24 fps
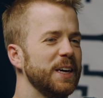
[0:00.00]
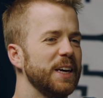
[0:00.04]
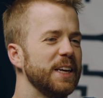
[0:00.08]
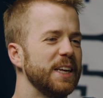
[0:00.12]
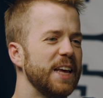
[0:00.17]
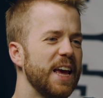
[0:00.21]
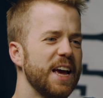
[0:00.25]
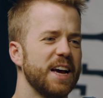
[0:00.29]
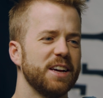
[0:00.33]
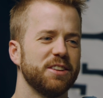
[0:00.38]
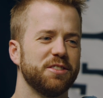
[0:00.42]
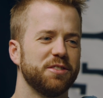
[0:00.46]

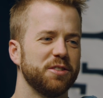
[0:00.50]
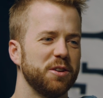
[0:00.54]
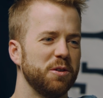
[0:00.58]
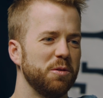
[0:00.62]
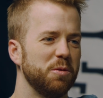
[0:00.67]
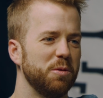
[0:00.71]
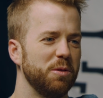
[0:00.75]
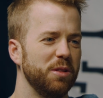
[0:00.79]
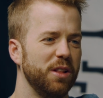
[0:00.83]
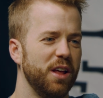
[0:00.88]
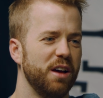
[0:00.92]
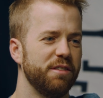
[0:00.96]
Yeah,
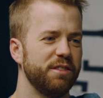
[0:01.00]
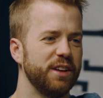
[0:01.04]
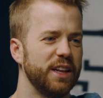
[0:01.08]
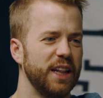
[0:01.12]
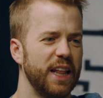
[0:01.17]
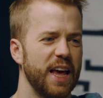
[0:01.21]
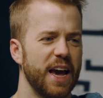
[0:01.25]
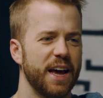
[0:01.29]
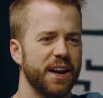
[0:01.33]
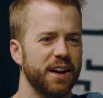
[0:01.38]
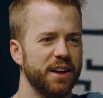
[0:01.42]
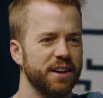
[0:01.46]
so love
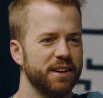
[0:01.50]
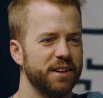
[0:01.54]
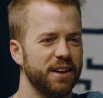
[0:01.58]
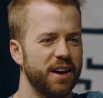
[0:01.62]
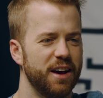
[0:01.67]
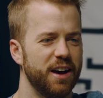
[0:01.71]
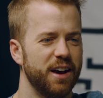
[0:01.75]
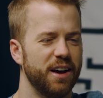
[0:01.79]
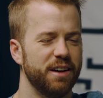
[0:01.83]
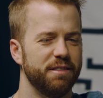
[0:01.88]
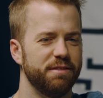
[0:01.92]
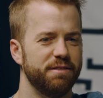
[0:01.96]

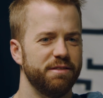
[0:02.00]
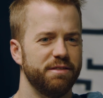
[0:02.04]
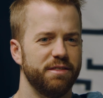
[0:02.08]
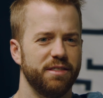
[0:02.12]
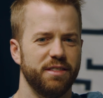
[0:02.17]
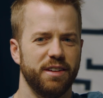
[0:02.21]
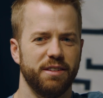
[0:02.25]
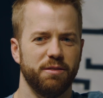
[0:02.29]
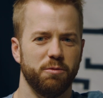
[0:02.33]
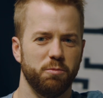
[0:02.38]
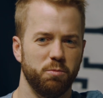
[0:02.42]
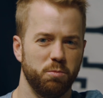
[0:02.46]
Atlanta.
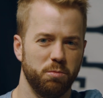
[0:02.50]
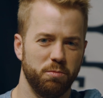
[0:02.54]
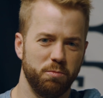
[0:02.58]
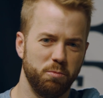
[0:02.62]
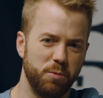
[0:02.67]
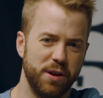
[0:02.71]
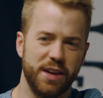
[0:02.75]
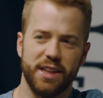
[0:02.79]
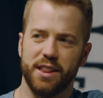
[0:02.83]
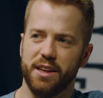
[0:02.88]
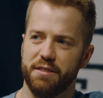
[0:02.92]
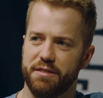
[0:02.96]

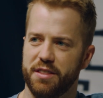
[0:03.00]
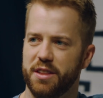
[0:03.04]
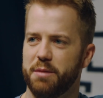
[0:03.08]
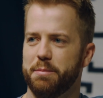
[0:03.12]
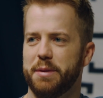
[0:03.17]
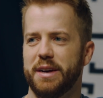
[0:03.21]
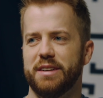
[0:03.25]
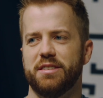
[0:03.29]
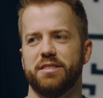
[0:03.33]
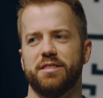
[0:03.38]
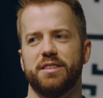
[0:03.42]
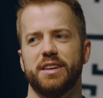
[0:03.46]
We live in the
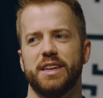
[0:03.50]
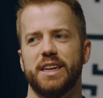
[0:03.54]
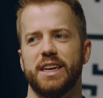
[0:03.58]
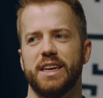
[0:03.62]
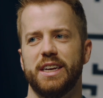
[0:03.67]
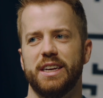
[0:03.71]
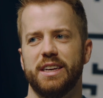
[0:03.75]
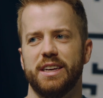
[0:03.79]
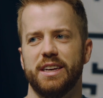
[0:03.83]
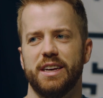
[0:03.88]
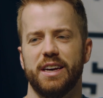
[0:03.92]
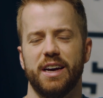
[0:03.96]
best
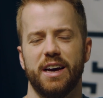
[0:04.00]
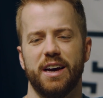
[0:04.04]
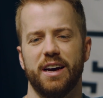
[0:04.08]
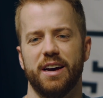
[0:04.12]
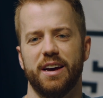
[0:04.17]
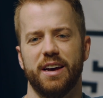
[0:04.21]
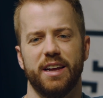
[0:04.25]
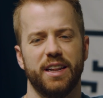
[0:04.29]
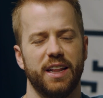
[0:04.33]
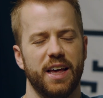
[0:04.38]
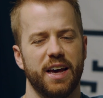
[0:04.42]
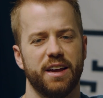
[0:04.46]
city.
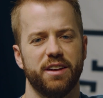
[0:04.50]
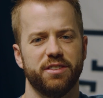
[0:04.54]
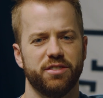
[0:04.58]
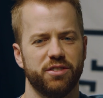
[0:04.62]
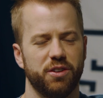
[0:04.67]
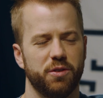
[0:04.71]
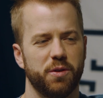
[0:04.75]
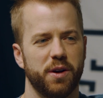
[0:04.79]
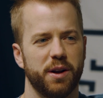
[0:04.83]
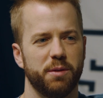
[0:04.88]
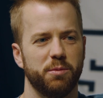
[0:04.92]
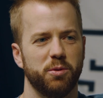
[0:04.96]
Atlanta's
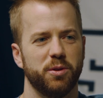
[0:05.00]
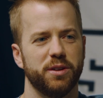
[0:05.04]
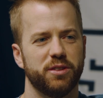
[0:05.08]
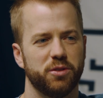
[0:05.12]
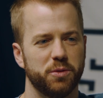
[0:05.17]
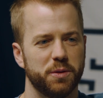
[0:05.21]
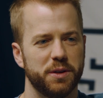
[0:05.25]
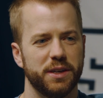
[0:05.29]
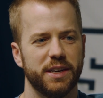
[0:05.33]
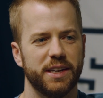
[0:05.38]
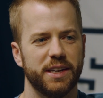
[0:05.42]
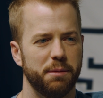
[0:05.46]
incredible. It's
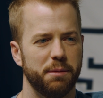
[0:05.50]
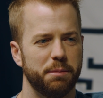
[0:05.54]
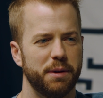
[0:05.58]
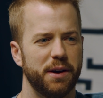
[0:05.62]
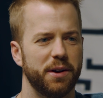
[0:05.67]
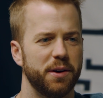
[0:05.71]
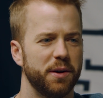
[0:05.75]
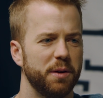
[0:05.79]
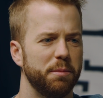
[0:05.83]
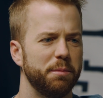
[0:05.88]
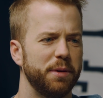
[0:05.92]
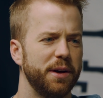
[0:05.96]
only
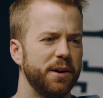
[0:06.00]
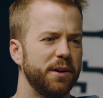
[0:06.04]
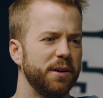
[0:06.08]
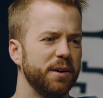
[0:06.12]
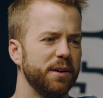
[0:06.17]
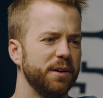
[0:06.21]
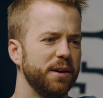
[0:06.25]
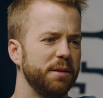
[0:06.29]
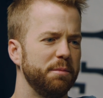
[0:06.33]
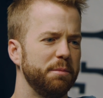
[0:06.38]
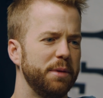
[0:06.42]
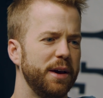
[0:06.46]
better and
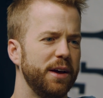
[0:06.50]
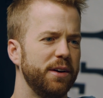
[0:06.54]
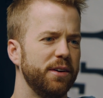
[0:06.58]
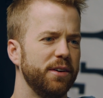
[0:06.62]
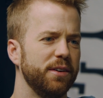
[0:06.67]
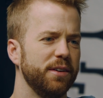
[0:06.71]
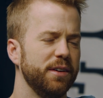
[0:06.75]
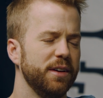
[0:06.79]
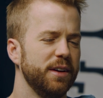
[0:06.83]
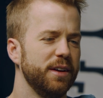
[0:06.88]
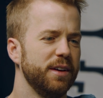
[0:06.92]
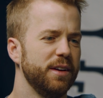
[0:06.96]
better and
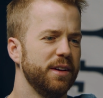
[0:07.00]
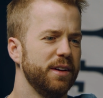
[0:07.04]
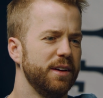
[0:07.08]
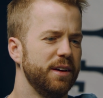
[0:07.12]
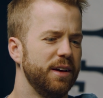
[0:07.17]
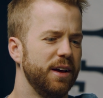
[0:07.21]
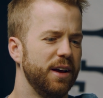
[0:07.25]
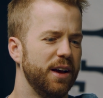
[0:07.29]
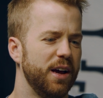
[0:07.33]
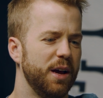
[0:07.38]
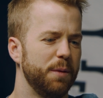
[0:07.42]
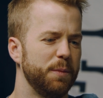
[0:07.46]
better
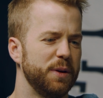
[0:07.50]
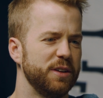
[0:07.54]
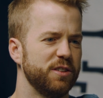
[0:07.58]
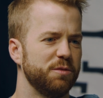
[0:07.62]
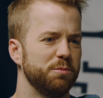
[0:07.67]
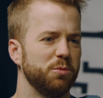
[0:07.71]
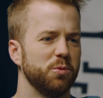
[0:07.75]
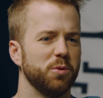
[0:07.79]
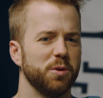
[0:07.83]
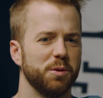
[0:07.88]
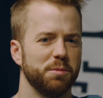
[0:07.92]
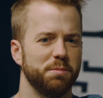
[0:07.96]
as
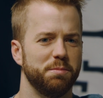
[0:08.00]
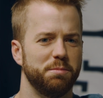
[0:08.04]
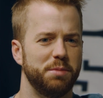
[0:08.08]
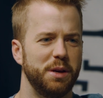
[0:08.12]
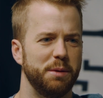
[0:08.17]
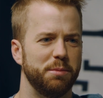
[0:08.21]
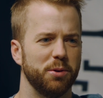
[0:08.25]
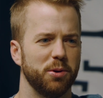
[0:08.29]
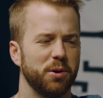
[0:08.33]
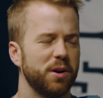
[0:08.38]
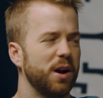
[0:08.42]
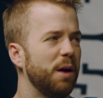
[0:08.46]
more
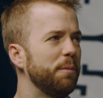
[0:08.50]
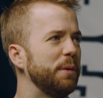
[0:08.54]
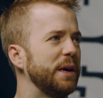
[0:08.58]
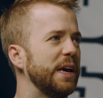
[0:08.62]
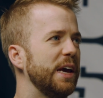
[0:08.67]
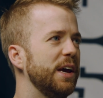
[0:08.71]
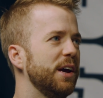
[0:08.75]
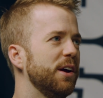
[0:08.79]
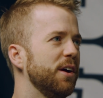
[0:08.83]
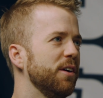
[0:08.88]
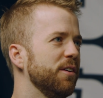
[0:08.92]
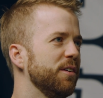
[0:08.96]
people are coming
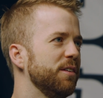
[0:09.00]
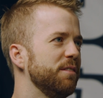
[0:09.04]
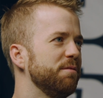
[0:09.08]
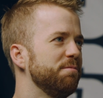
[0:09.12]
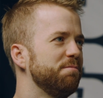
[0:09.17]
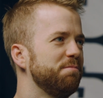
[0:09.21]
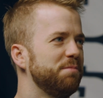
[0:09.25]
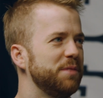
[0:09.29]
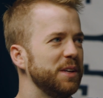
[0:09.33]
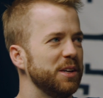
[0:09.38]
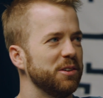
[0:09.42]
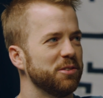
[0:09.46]
here
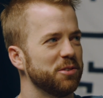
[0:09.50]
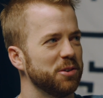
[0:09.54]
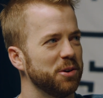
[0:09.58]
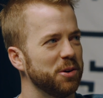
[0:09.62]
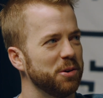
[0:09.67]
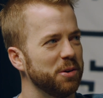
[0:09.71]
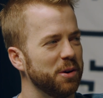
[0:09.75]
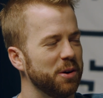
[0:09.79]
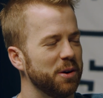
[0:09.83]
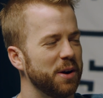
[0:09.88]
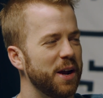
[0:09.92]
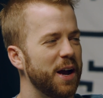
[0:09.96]
and things
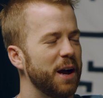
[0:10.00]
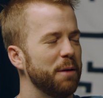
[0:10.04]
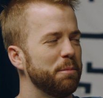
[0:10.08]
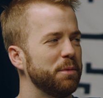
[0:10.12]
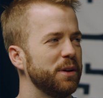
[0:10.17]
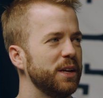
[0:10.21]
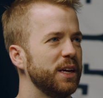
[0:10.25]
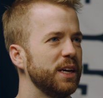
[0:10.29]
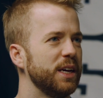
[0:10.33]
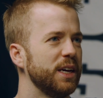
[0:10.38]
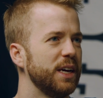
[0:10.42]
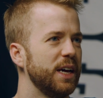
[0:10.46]
are
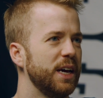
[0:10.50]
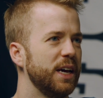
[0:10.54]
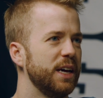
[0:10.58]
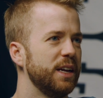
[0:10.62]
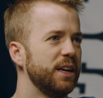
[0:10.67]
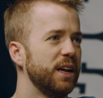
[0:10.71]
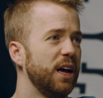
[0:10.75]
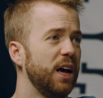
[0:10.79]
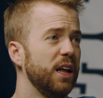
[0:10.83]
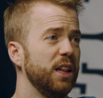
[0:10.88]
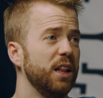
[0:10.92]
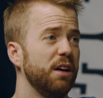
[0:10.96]
happening.
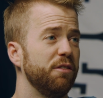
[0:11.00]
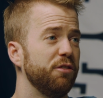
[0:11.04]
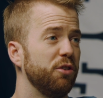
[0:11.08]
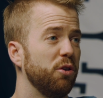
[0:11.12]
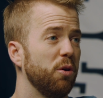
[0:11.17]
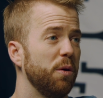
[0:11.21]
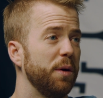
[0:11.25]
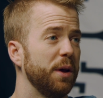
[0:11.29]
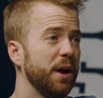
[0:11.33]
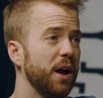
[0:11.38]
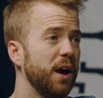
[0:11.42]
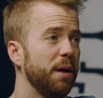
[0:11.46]
And I loved
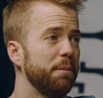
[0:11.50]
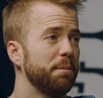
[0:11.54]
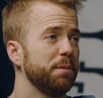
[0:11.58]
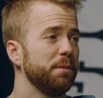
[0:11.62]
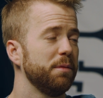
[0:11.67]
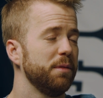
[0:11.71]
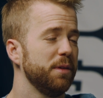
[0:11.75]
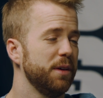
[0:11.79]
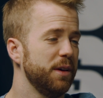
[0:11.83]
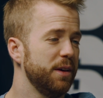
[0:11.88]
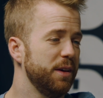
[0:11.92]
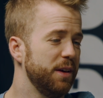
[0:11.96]
growing up
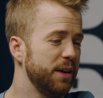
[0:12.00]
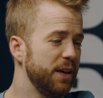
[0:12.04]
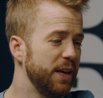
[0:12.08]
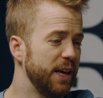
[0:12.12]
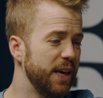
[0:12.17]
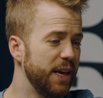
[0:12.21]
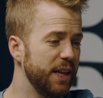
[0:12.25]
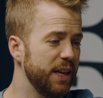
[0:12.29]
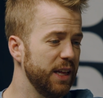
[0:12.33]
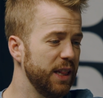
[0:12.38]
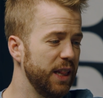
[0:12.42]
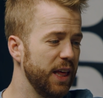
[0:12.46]

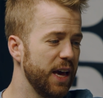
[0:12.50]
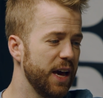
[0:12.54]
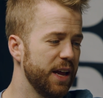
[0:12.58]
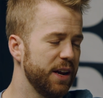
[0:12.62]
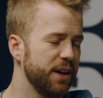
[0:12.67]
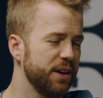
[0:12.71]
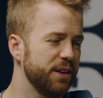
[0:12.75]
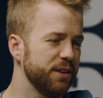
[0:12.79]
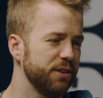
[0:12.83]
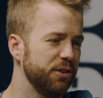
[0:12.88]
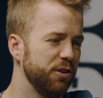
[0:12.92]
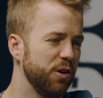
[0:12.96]
in
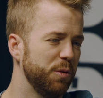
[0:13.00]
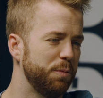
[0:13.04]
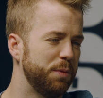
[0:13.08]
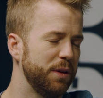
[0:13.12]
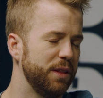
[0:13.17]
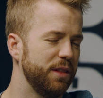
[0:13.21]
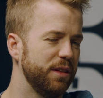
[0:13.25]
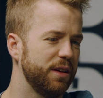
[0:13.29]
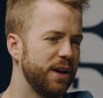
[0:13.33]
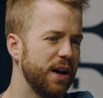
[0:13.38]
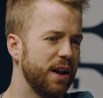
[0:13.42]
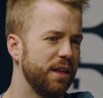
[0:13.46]
Atlanta. Grew up
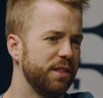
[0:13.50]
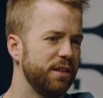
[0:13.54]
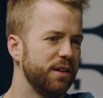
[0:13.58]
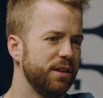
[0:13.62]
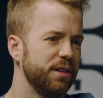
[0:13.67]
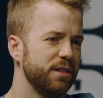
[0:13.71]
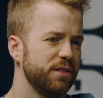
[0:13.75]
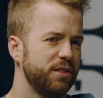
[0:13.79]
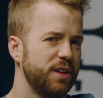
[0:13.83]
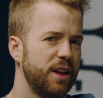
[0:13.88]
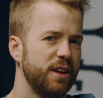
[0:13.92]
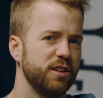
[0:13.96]
in kind of
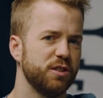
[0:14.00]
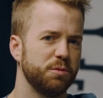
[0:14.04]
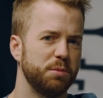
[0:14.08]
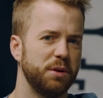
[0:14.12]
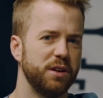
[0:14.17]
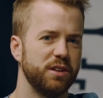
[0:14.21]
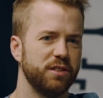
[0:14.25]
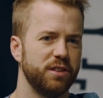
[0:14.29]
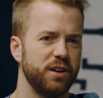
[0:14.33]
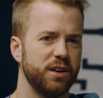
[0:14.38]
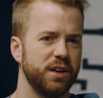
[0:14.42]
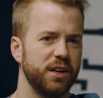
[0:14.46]
the Sandy
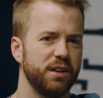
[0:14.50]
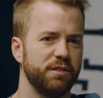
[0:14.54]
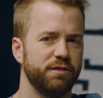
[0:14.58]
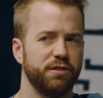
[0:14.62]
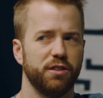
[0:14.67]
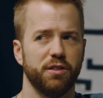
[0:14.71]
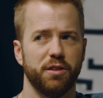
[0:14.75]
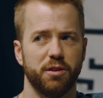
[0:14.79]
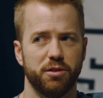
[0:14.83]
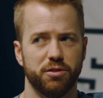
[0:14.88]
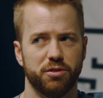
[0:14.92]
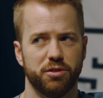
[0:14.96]
Springs area,
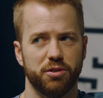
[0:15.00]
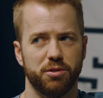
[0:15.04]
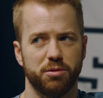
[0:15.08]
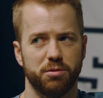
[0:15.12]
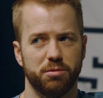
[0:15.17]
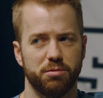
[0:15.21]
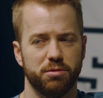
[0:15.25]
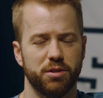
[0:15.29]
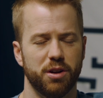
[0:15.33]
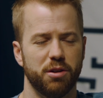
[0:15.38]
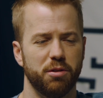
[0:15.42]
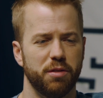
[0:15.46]
for those
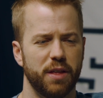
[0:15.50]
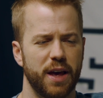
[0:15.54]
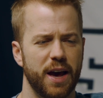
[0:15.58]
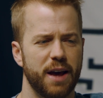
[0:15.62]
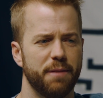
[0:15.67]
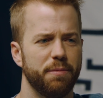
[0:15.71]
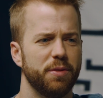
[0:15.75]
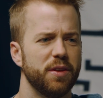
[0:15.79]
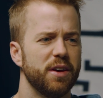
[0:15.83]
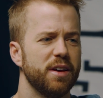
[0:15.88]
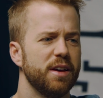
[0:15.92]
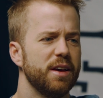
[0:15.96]
who know
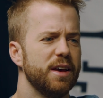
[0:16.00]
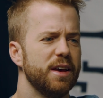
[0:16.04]
that.